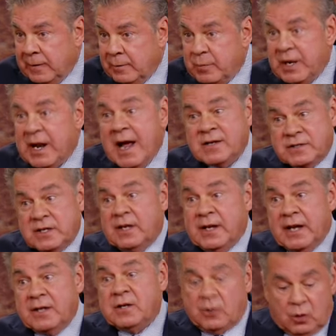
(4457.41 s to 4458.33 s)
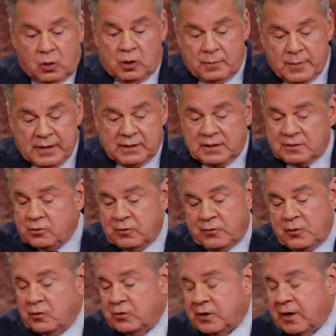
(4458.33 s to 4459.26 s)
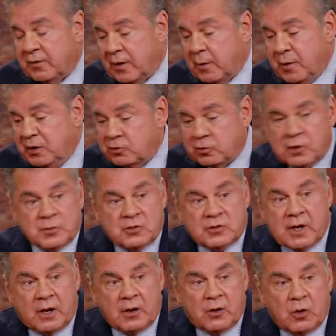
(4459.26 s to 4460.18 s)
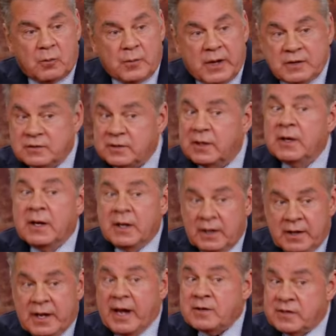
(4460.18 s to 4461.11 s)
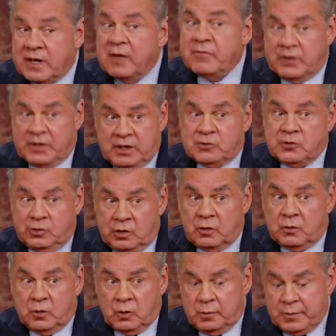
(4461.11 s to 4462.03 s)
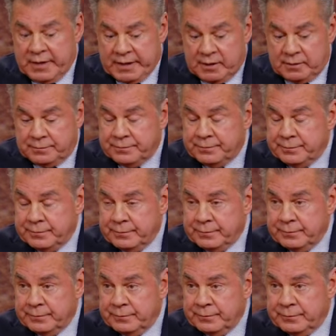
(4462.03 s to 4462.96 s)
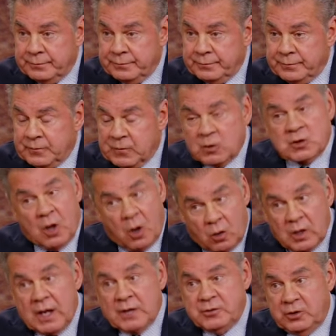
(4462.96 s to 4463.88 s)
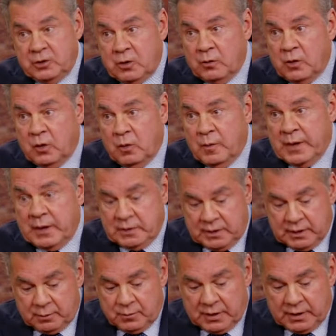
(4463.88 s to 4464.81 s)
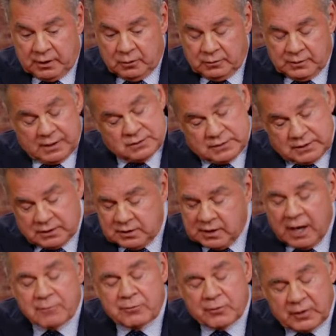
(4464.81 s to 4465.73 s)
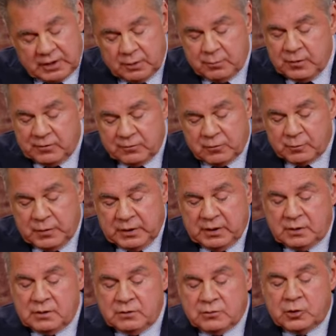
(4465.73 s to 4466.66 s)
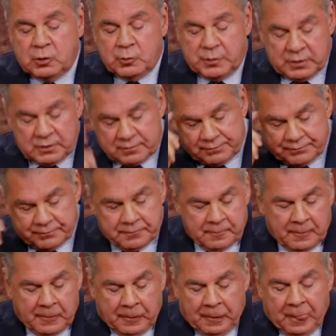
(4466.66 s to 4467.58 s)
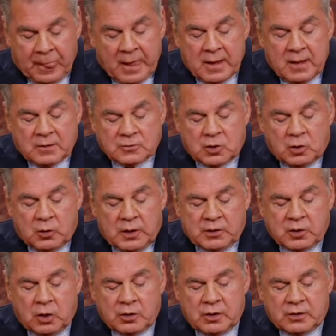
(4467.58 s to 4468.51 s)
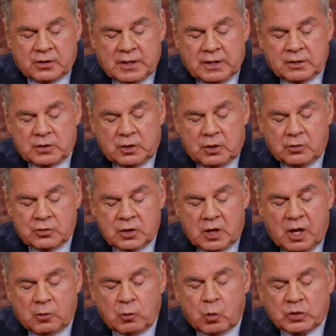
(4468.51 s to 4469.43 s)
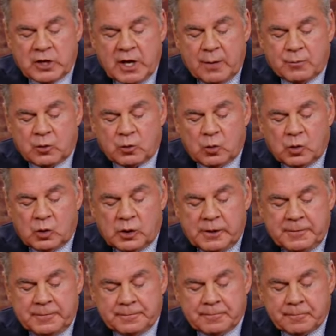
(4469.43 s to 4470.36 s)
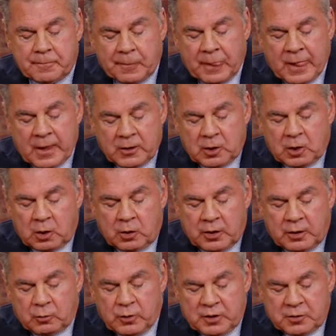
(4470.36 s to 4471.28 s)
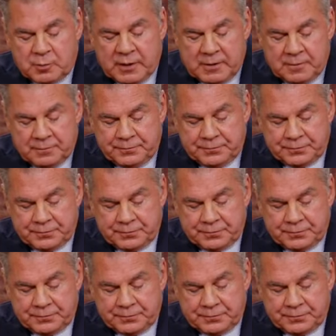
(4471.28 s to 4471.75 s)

But I said that to the Lord about this. If there's that many scriptures I don't know about, he said, that's evidence you don't know about it. There's a whole lot you don't know about yet, Michael. I said, yeah, forgive me for being stupid. So he said to John chapter 1, you learning with me?